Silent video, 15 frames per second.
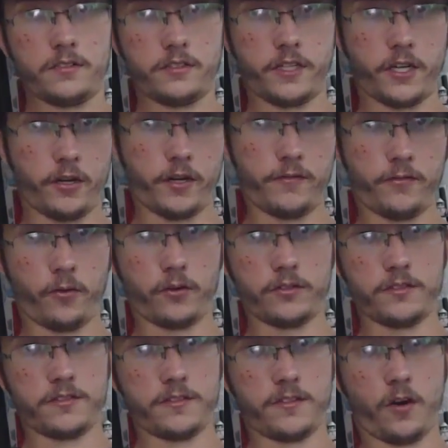security
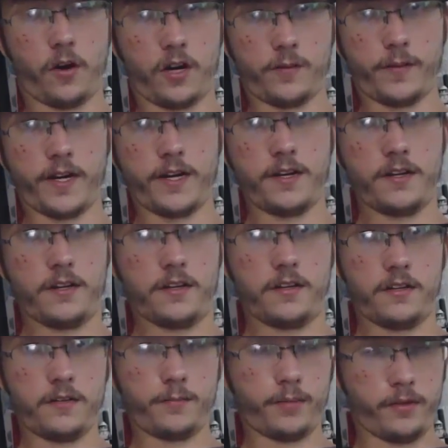forces and army,
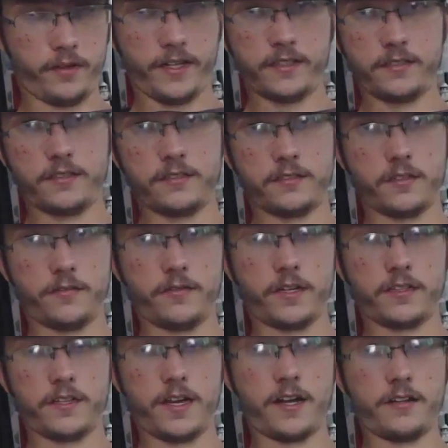police, and stuff
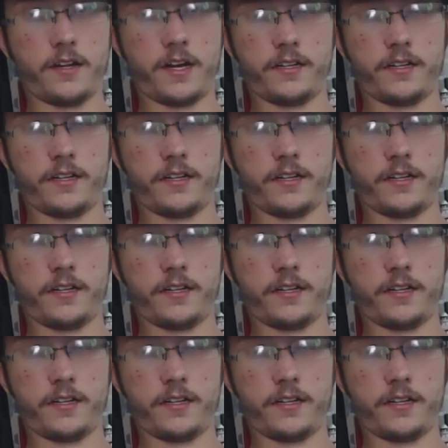like that.